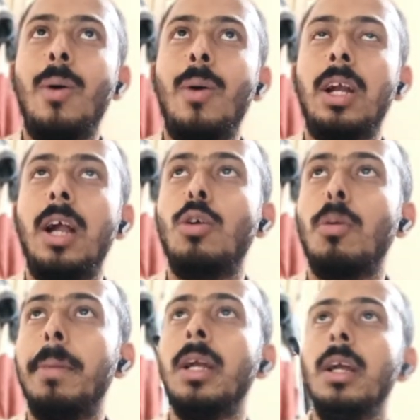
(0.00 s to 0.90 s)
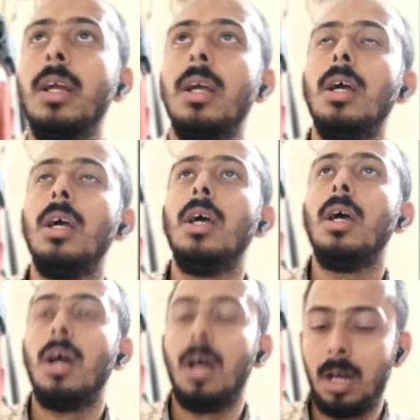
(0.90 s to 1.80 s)
Now I'll try to ping
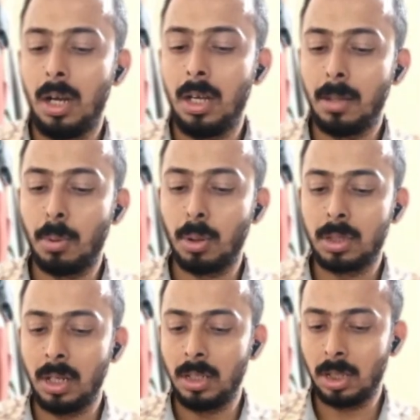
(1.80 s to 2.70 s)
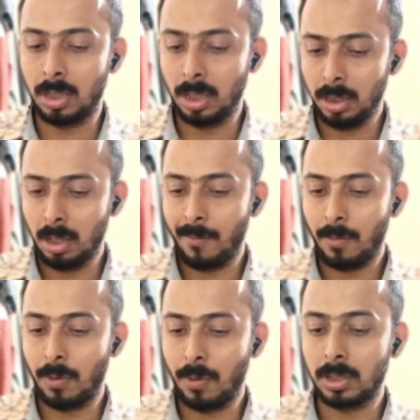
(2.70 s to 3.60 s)
in both the instances.
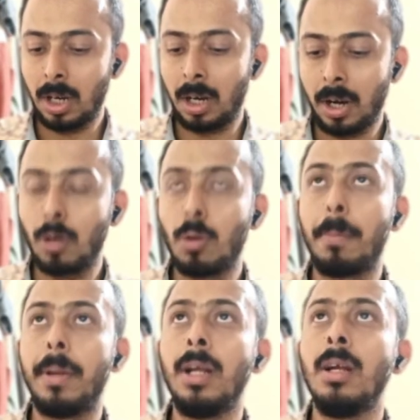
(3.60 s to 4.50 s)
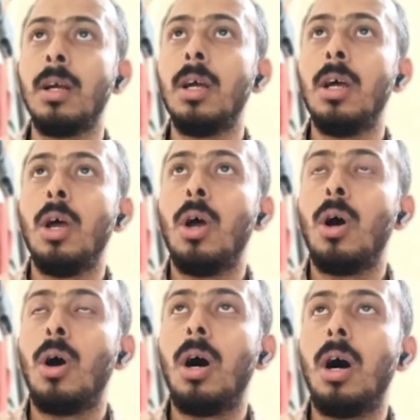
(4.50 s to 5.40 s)
First I'll try to ping
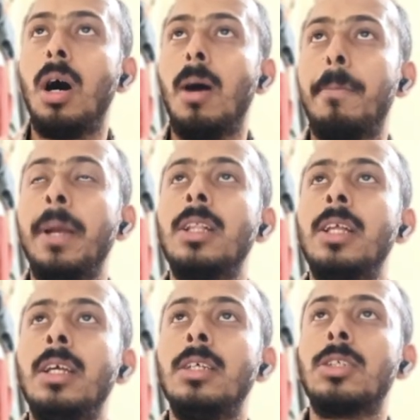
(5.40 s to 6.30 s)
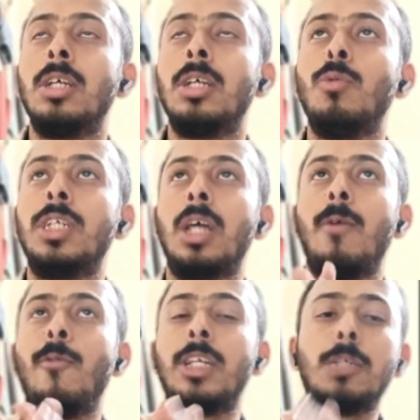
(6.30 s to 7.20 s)
the instance
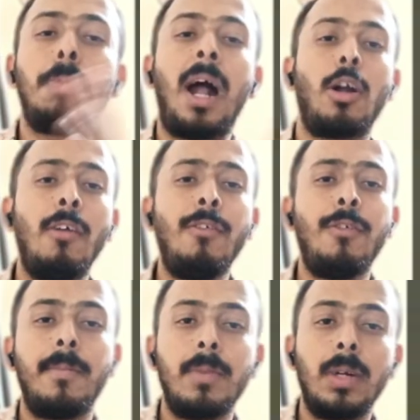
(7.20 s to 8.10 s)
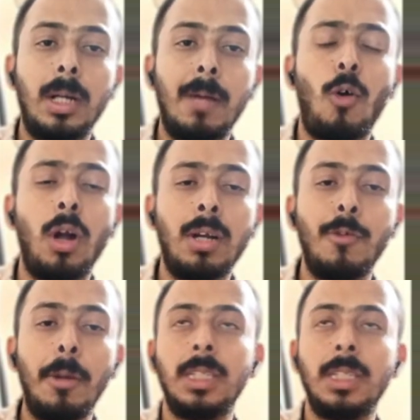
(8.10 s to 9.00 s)
which is part of
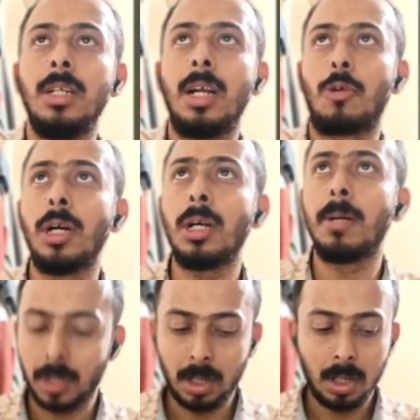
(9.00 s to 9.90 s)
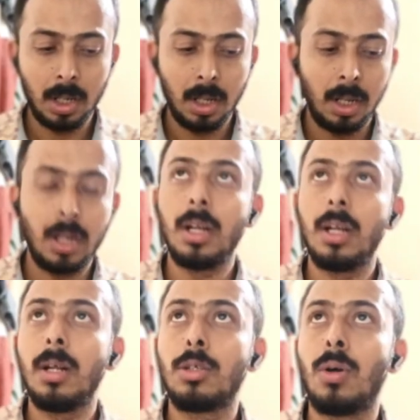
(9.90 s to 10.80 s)
default VPC network.
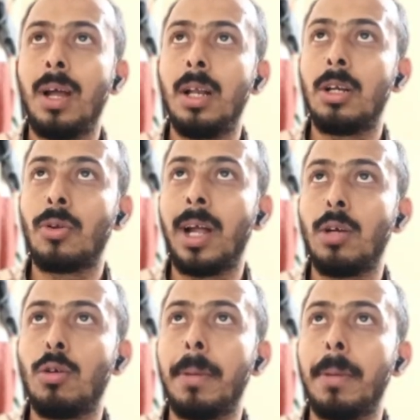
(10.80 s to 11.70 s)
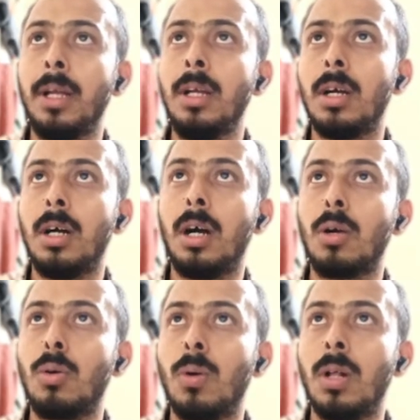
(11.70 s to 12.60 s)
So I'll try to ping
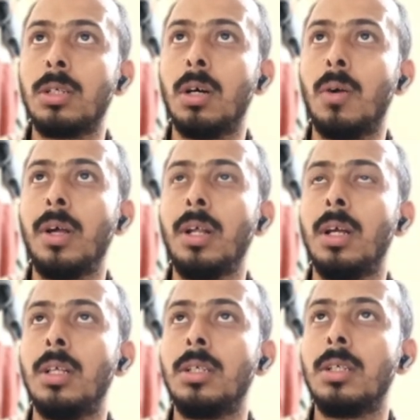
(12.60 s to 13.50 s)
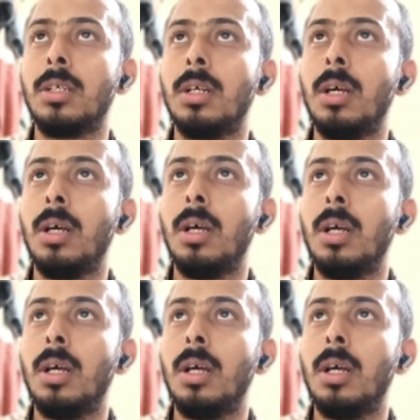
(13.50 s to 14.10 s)
Google server. It's